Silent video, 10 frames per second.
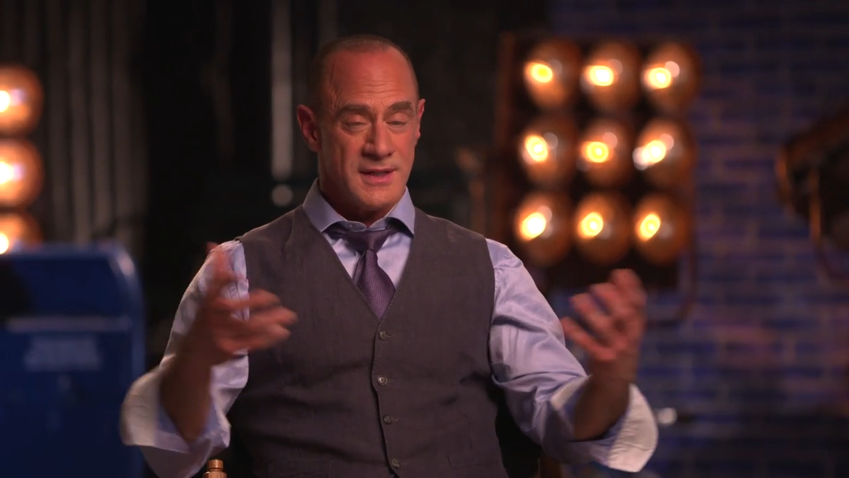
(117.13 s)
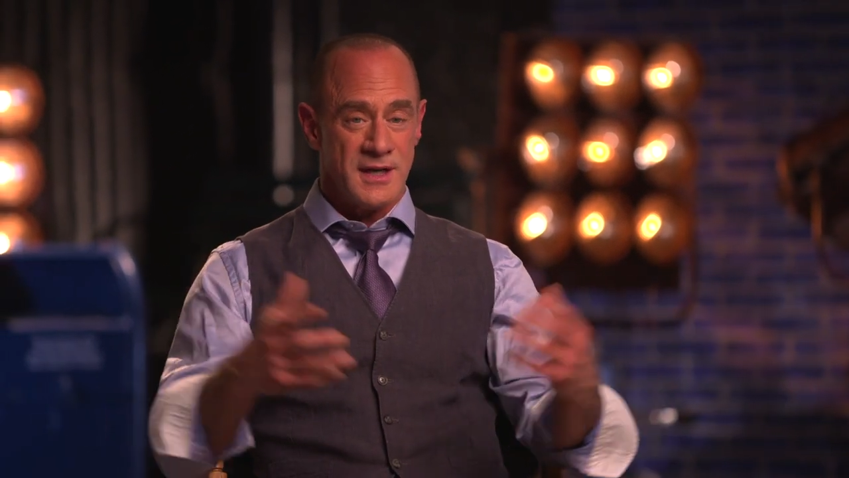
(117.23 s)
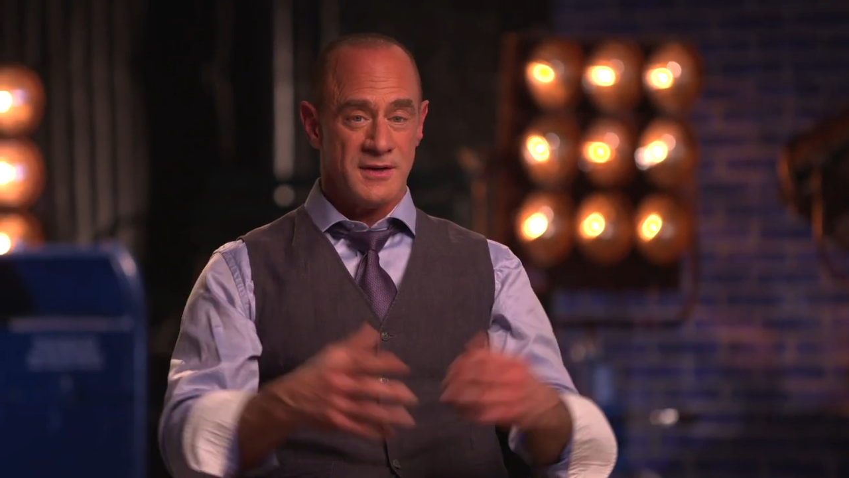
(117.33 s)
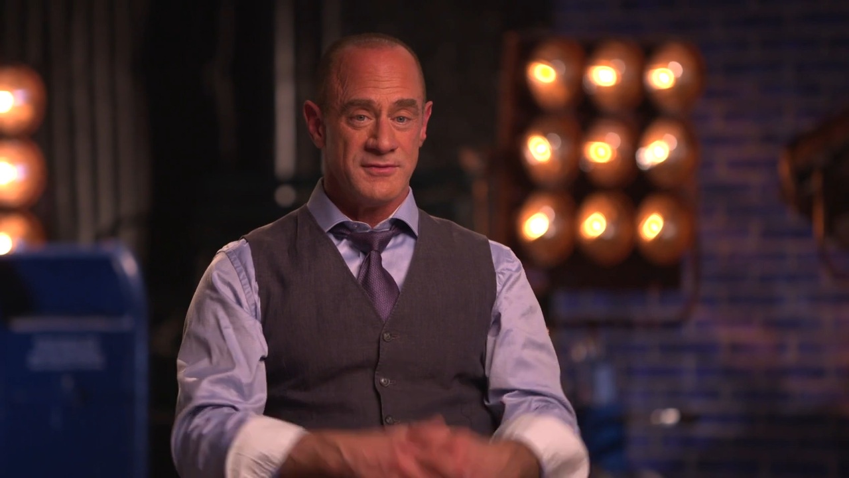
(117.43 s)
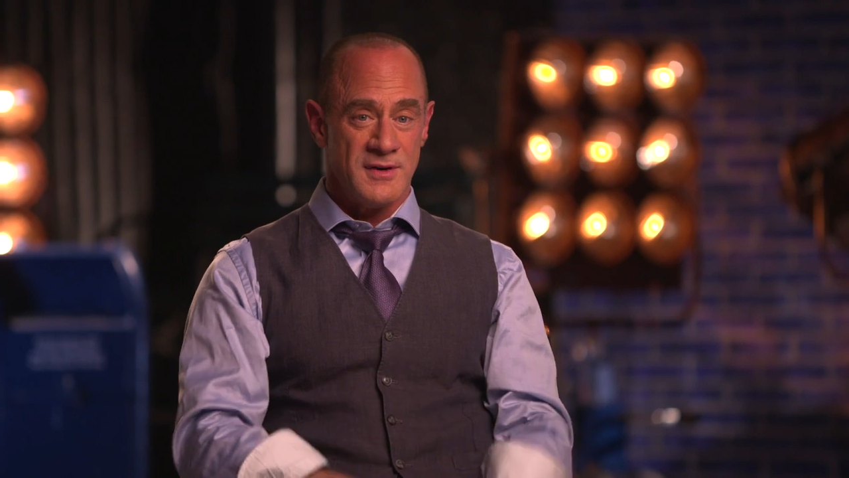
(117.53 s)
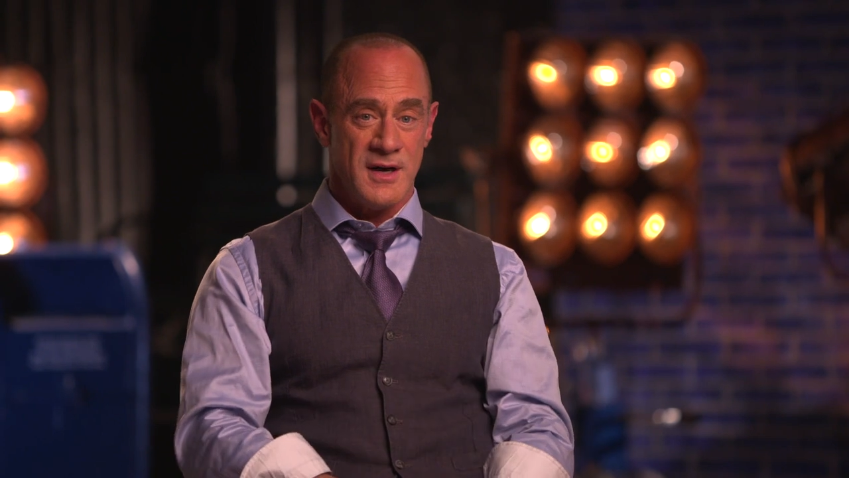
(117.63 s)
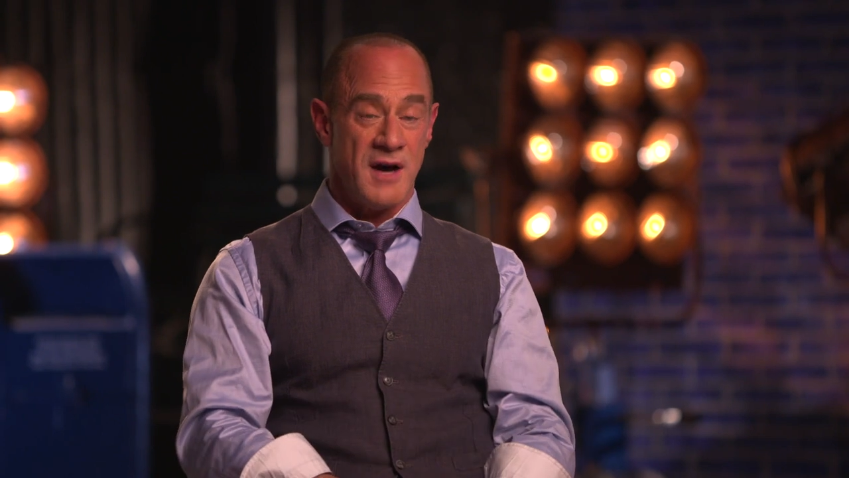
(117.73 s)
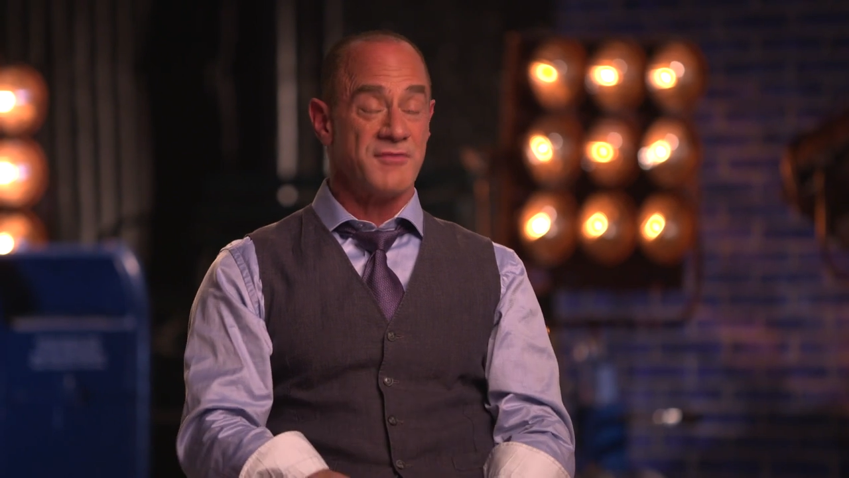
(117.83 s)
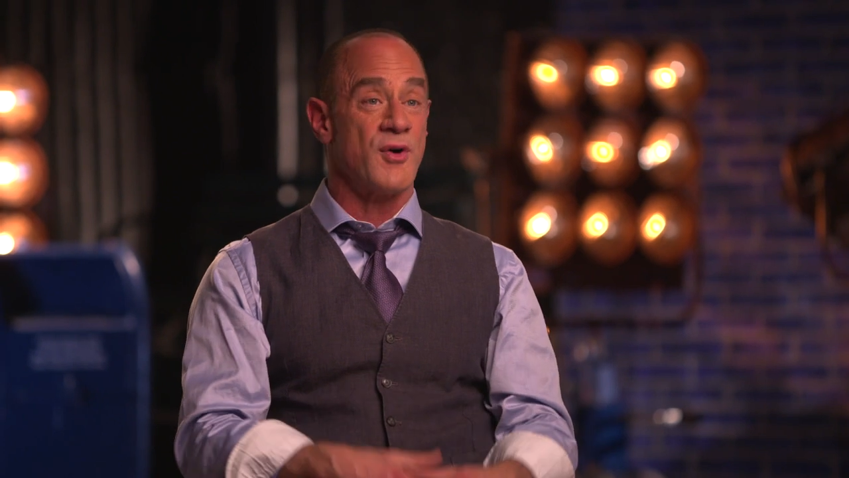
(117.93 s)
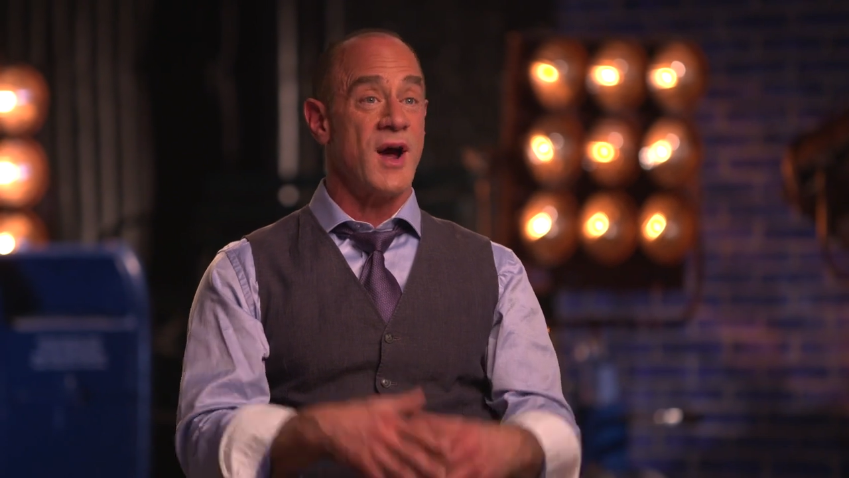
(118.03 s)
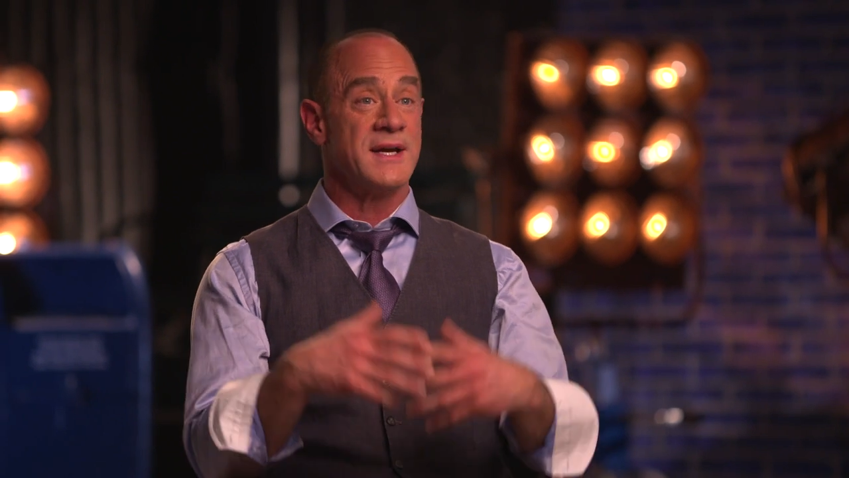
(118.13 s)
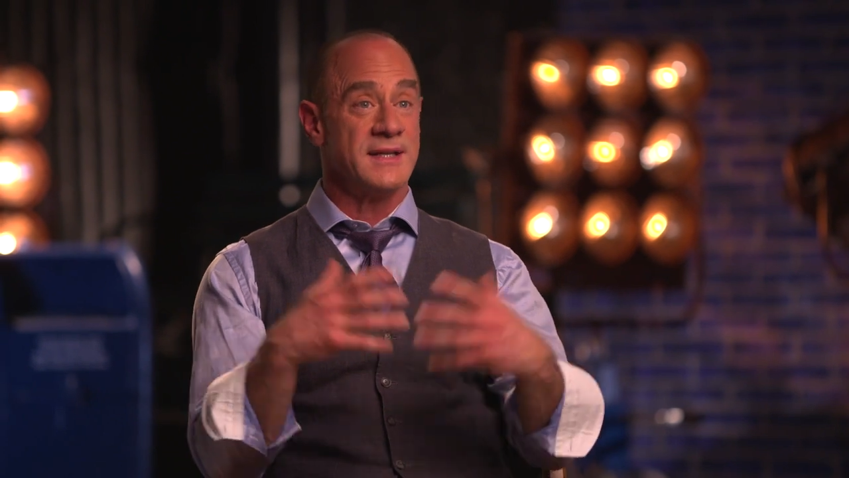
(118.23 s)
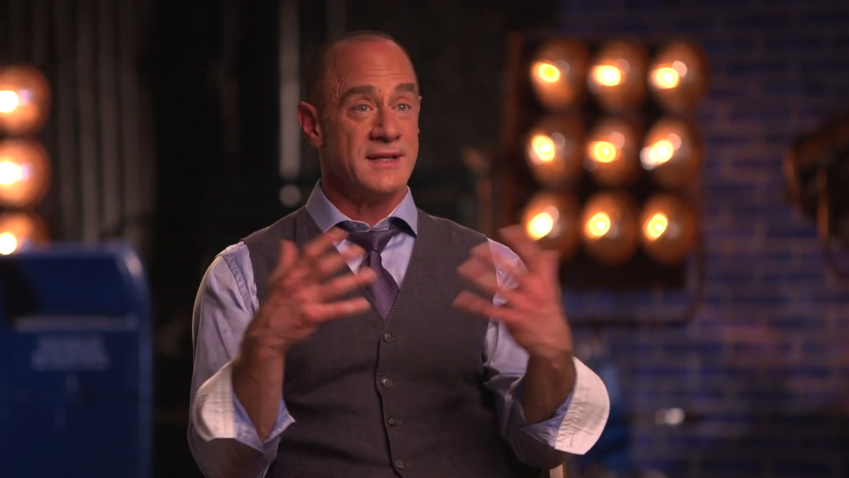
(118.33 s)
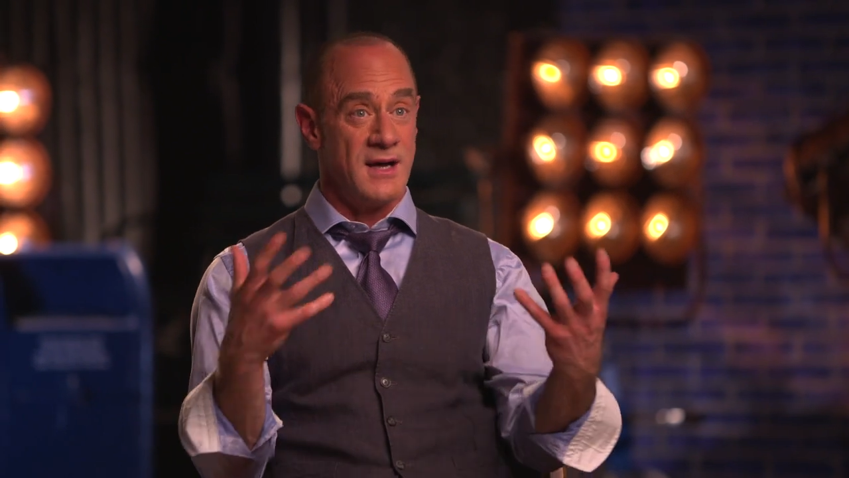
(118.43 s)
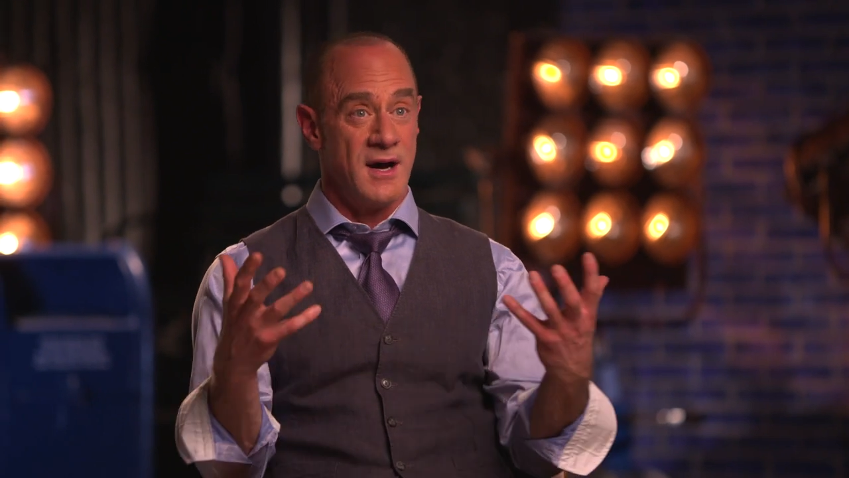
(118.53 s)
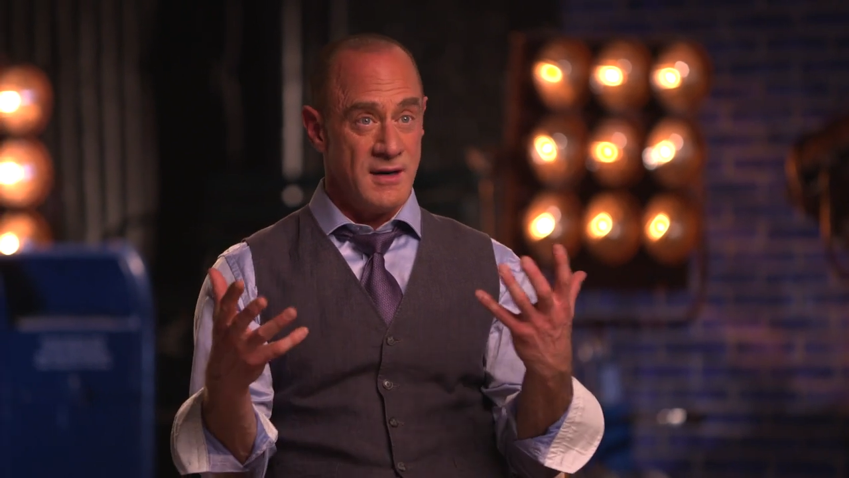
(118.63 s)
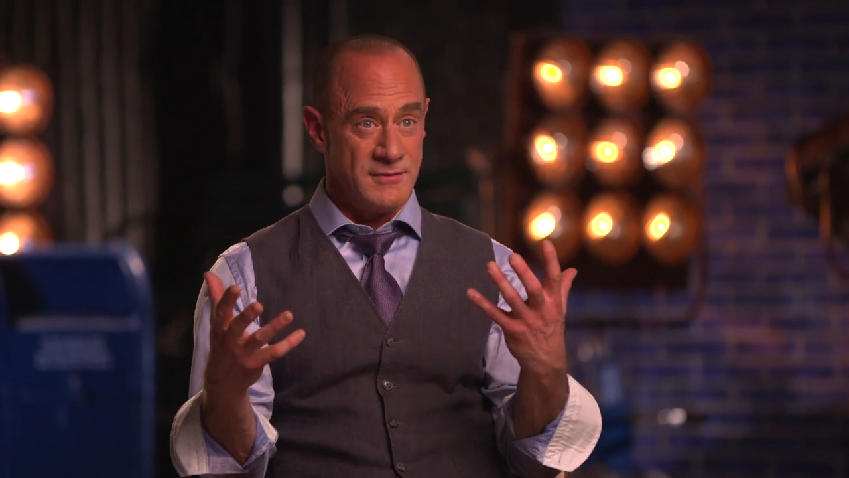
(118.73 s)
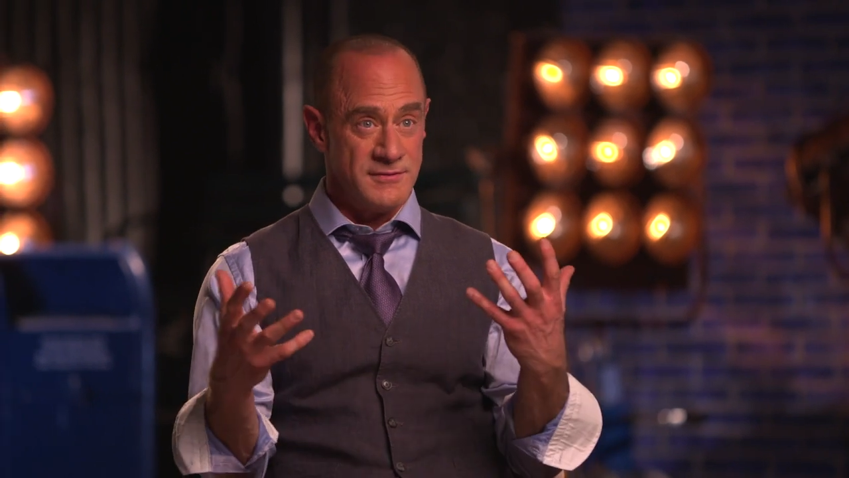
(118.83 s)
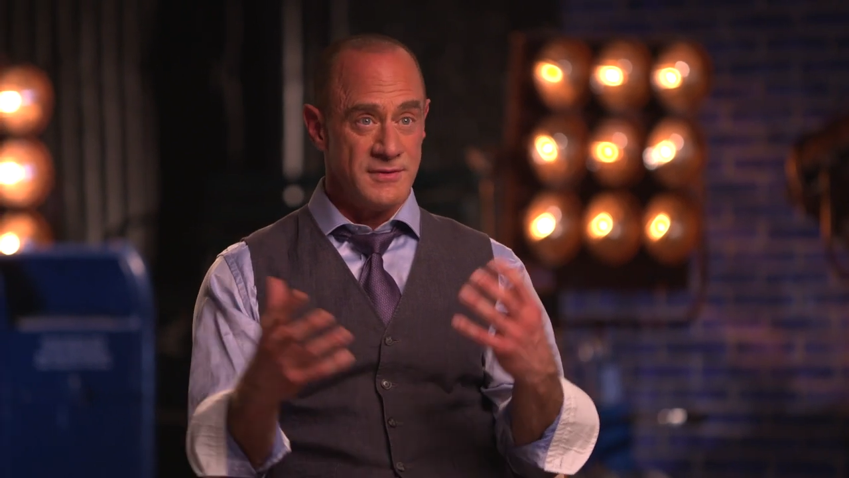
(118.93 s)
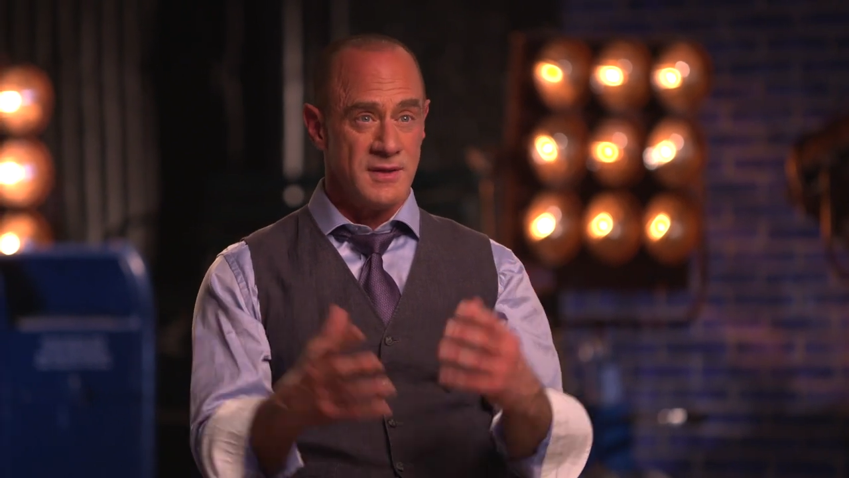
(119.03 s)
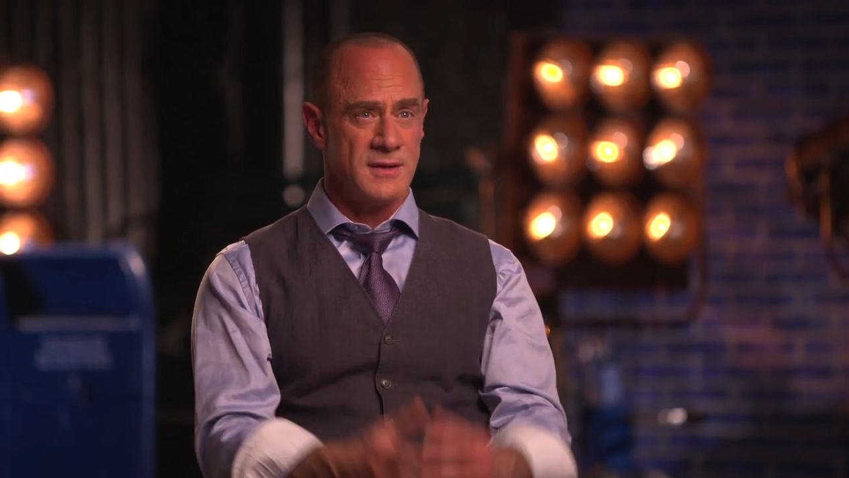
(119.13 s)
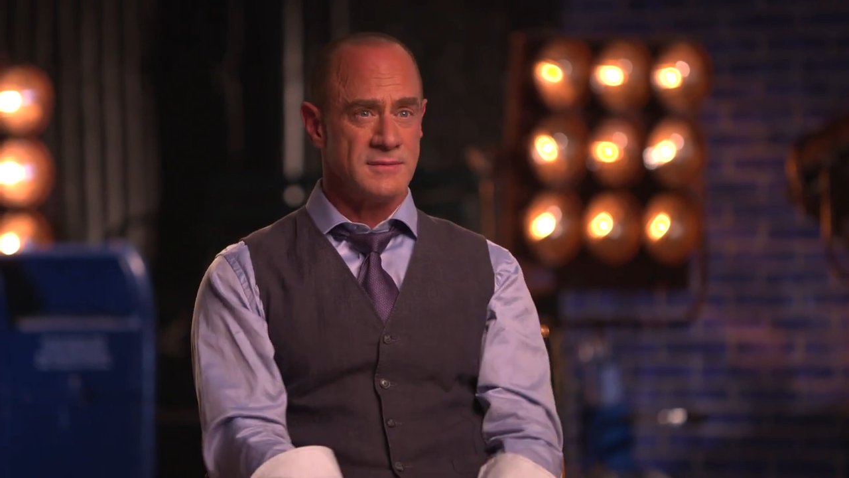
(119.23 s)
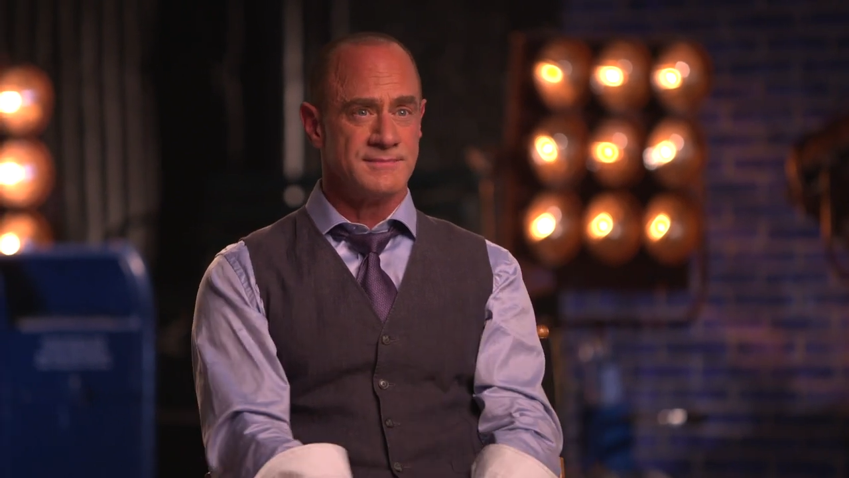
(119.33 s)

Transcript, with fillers: of uh, a variety of uh,